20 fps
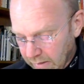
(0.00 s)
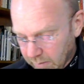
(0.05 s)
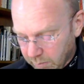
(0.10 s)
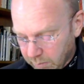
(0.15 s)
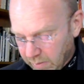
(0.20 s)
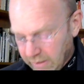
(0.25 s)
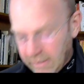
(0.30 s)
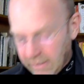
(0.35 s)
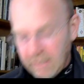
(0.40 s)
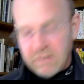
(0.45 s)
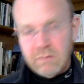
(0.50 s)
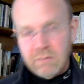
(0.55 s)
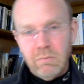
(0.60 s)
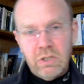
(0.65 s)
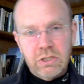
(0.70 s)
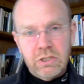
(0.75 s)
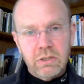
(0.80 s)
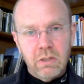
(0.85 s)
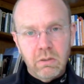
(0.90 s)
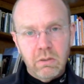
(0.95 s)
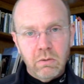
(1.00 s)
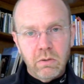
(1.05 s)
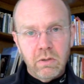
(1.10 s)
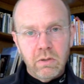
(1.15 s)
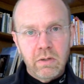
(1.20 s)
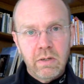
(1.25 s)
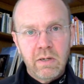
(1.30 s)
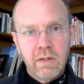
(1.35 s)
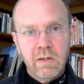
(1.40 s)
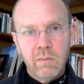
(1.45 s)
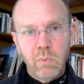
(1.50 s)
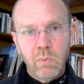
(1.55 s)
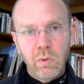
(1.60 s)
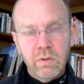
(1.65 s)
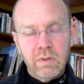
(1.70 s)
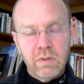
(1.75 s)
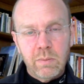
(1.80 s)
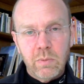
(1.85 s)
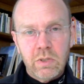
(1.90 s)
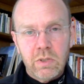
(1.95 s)
but it has a much lower
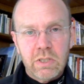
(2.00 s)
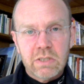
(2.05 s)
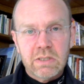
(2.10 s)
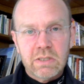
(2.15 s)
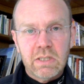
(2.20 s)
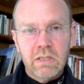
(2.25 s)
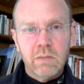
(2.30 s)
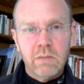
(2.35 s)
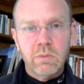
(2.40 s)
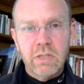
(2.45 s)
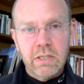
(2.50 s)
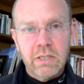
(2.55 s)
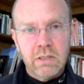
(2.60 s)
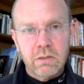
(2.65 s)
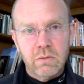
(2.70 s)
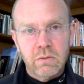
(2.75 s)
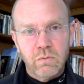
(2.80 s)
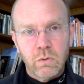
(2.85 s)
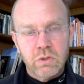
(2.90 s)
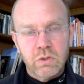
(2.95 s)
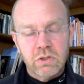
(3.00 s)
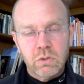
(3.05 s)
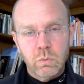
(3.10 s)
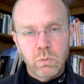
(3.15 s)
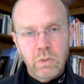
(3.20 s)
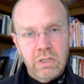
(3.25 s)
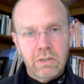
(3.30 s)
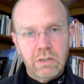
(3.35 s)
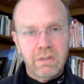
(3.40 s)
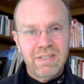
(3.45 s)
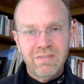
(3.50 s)
boiling point because the intermolecular force is weaker,